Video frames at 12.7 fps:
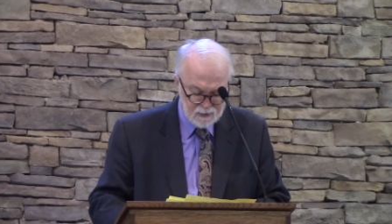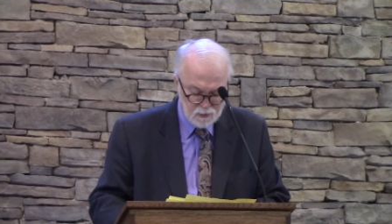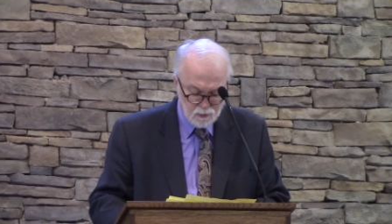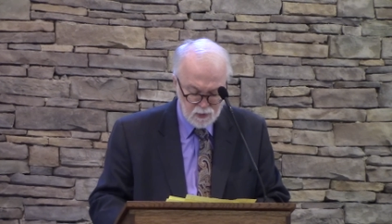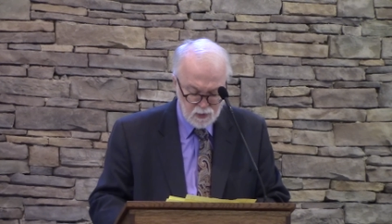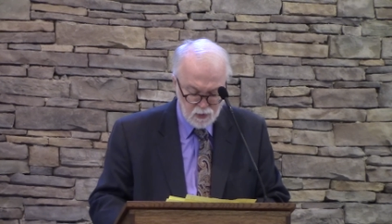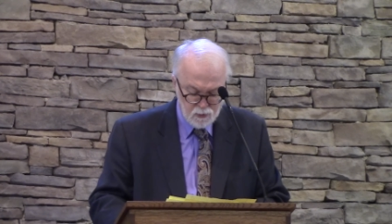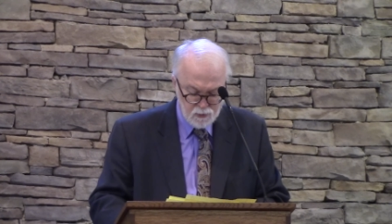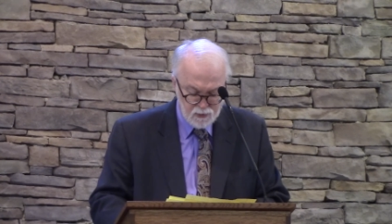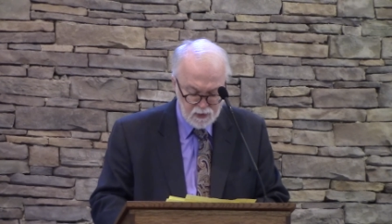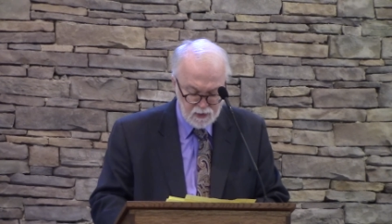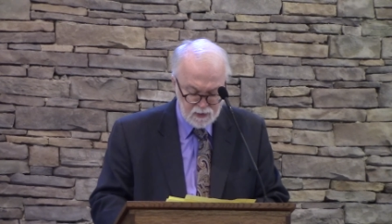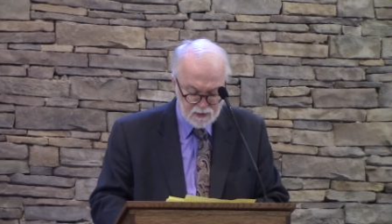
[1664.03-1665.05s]
to include
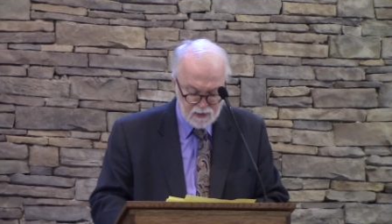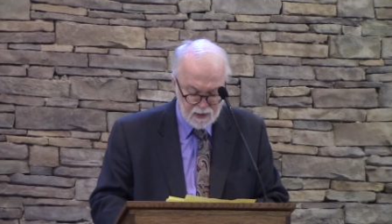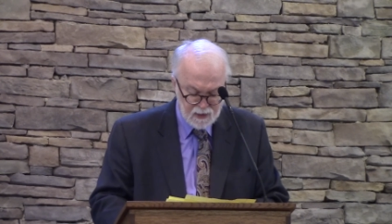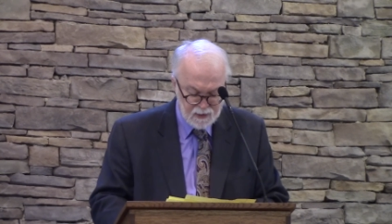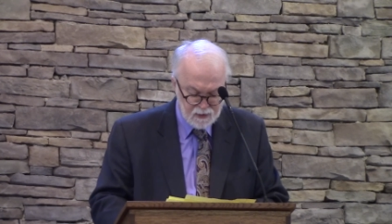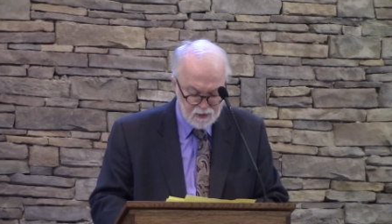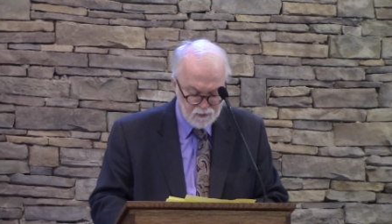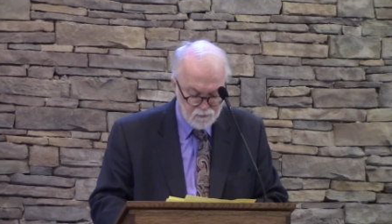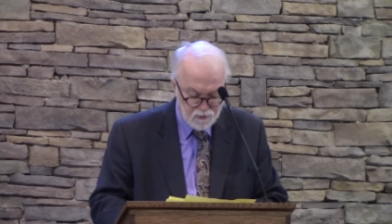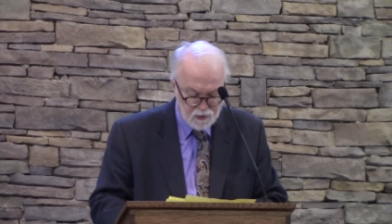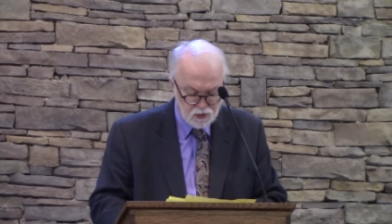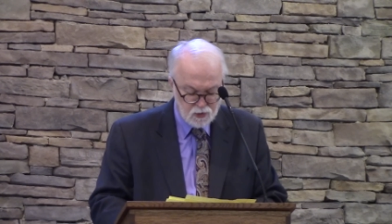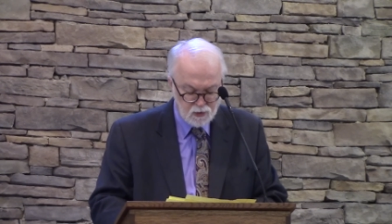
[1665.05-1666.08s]
things like
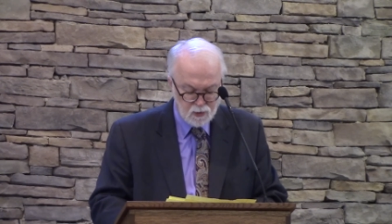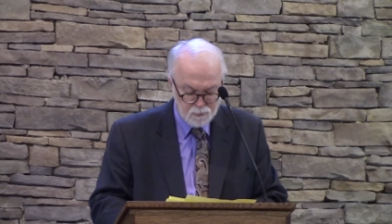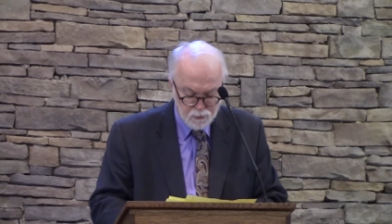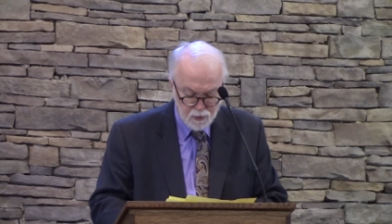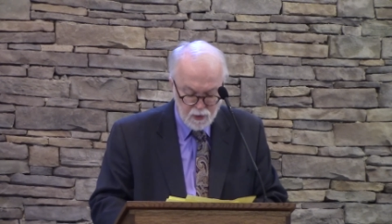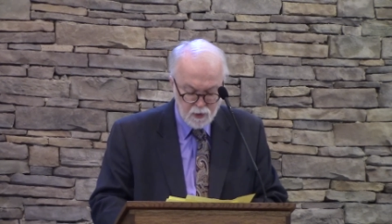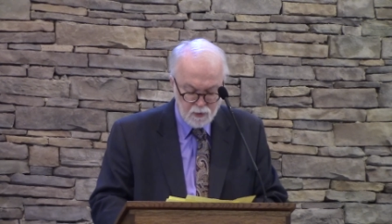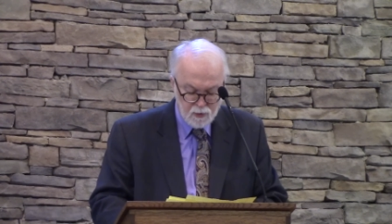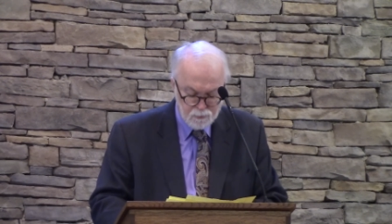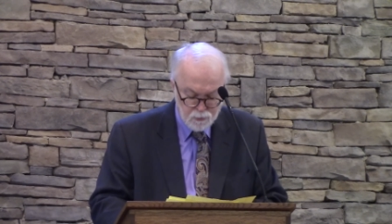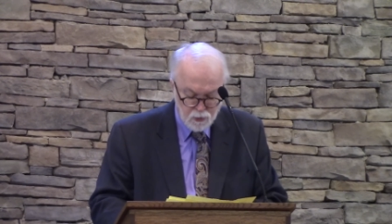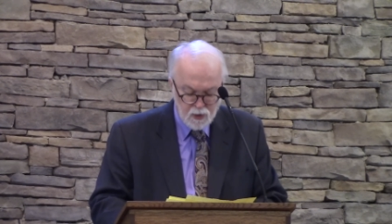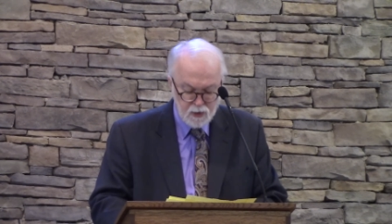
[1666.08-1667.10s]
confession and prayer
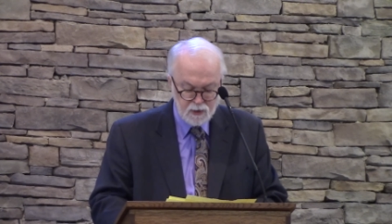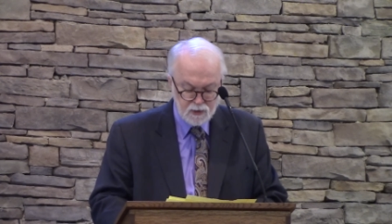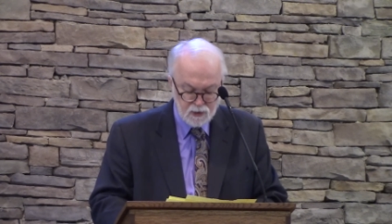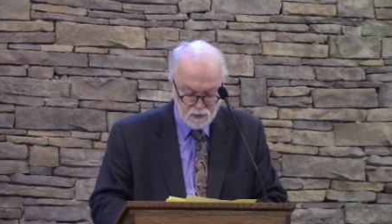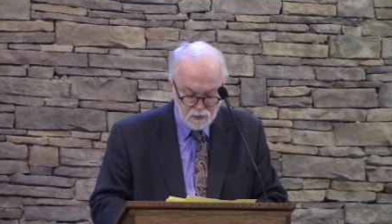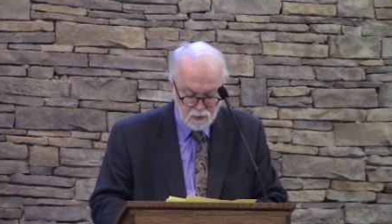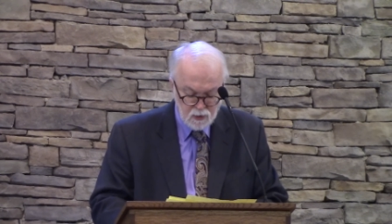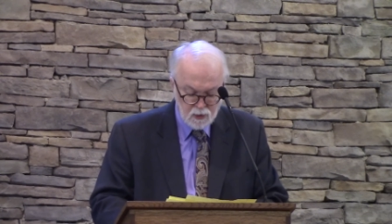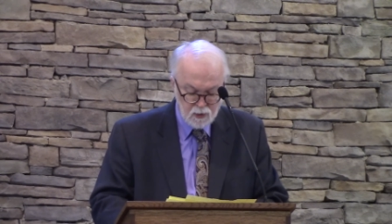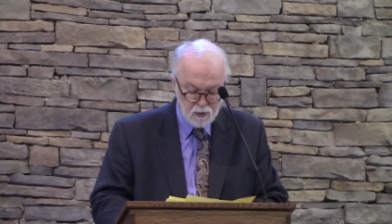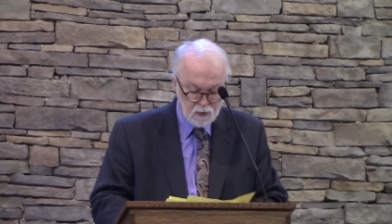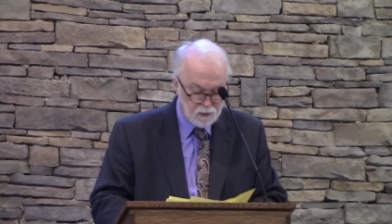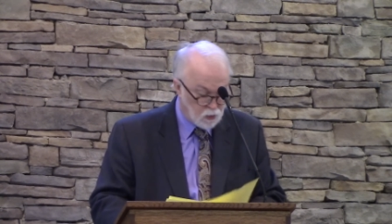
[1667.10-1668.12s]
and praise
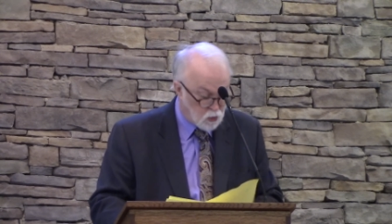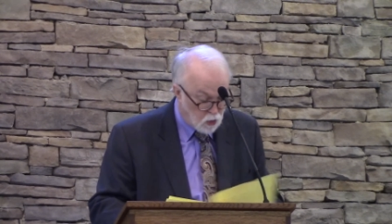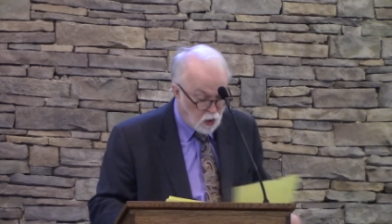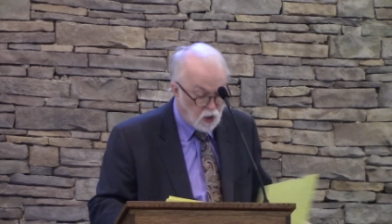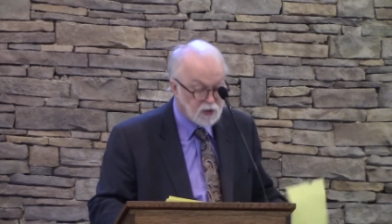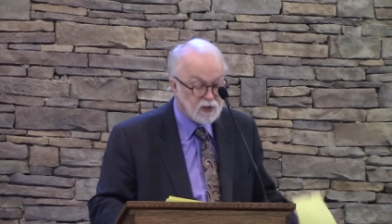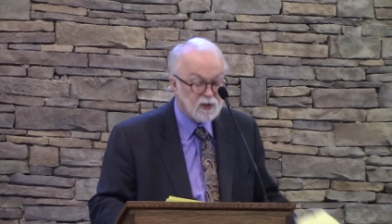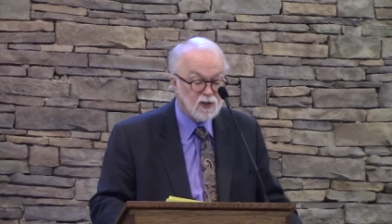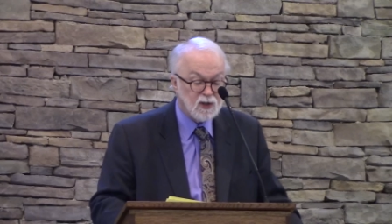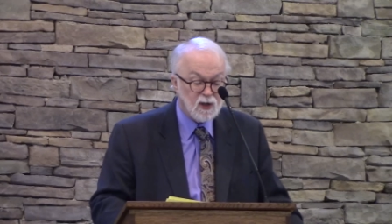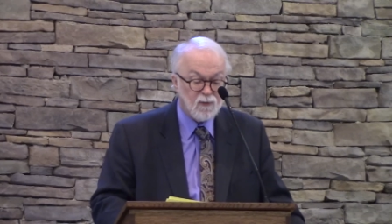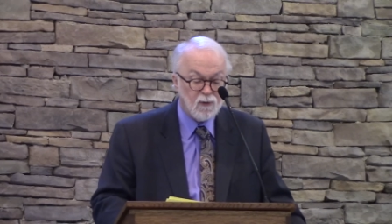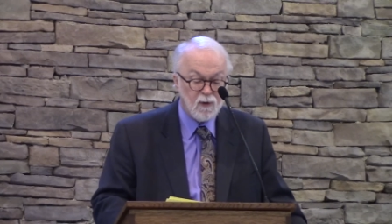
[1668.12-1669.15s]
and the cross and
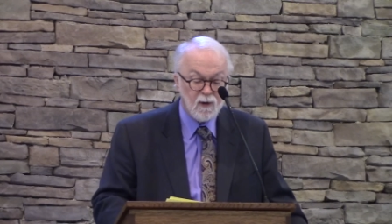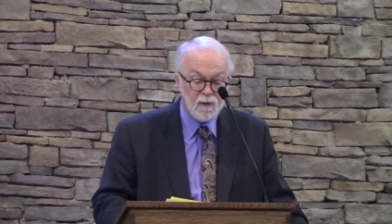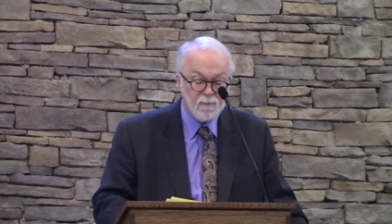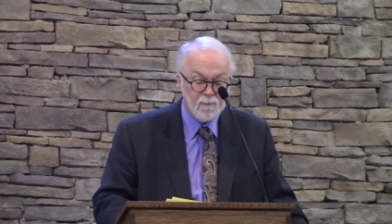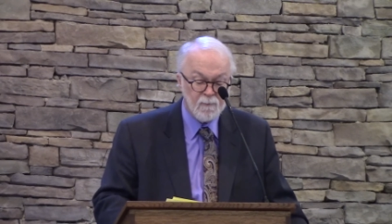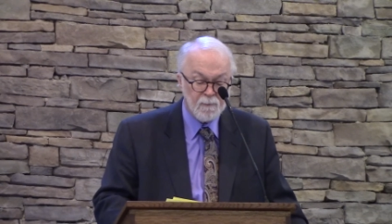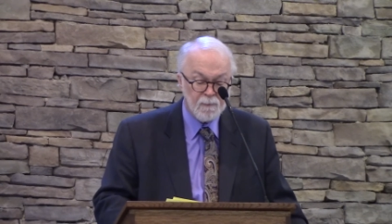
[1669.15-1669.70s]
suffering.